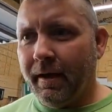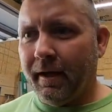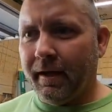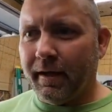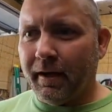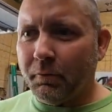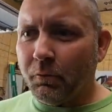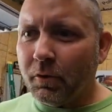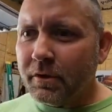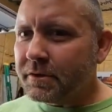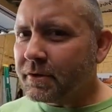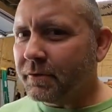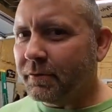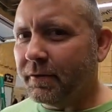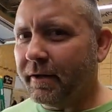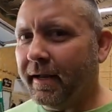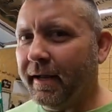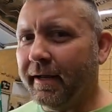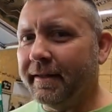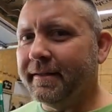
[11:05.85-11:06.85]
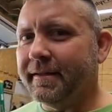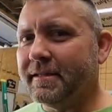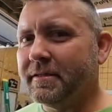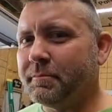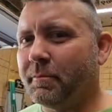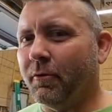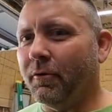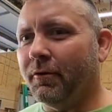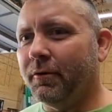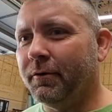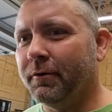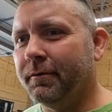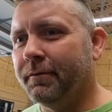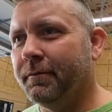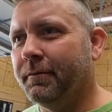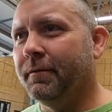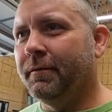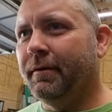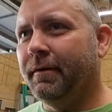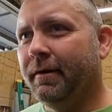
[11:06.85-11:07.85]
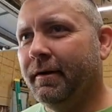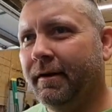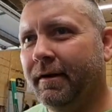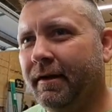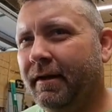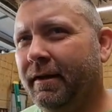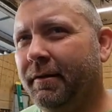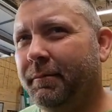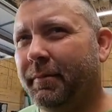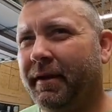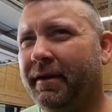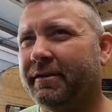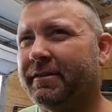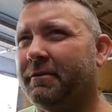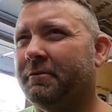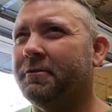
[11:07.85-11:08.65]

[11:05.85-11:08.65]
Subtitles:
And I wasn't going to add this part because